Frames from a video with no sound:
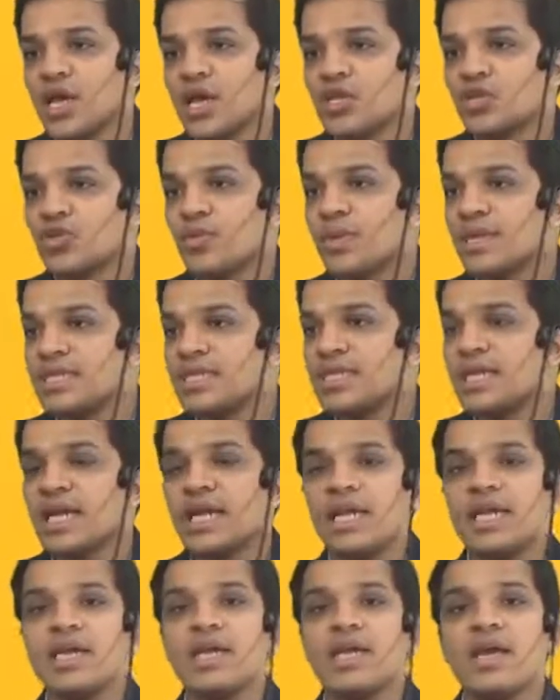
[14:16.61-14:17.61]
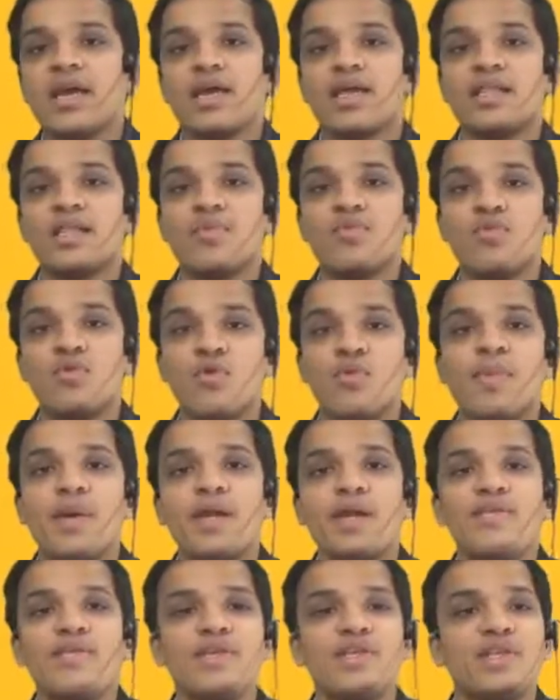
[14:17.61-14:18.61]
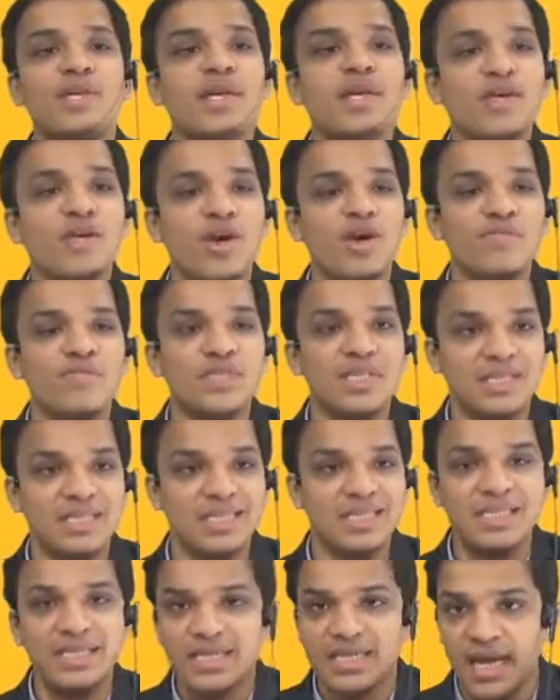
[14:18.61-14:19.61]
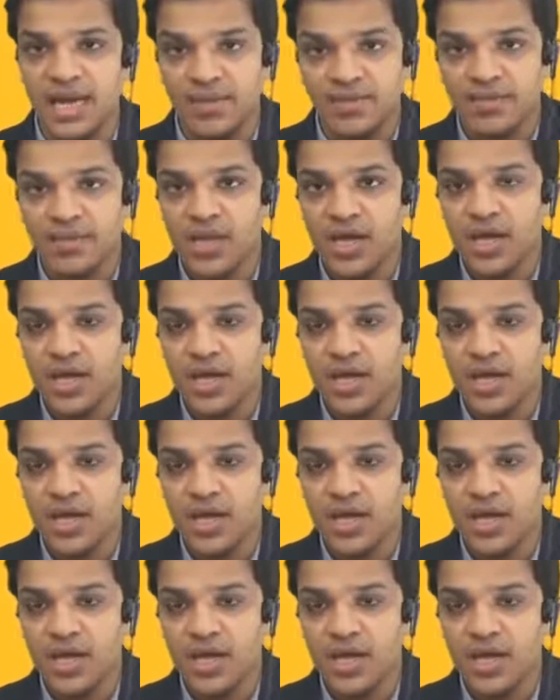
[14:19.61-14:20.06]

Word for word: So basically, the moment we think of just-in-time,